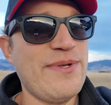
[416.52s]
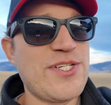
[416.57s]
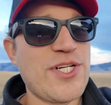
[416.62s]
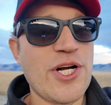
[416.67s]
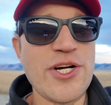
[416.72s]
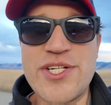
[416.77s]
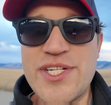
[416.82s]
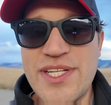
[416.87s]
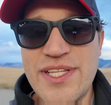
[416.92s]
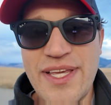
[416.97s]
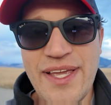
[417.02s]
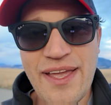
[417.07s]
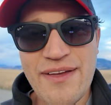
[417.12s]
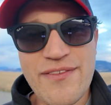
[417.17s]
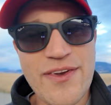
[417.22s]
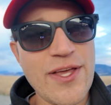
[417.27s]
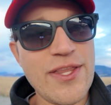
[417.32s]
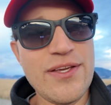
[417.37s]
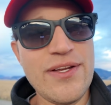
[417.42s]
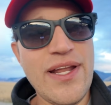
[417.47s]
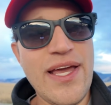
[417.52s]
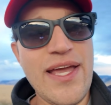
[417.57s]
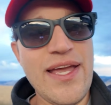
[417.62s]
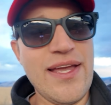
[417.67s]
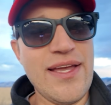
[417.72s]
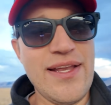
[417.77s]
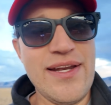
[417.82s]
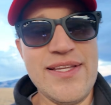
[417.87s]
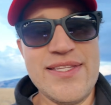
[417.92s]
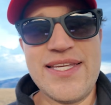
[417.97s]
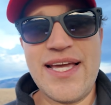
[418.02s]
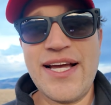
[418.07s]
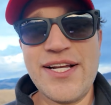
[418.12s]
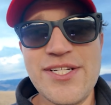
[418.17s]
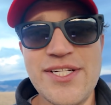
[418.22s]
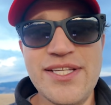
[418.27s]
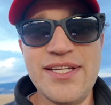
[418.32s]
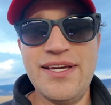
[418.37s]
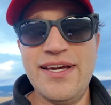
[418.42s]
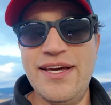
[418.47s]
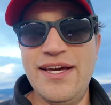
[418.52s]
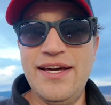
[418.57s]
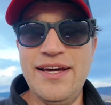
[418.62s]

I've been charging it like every other day, and it's actually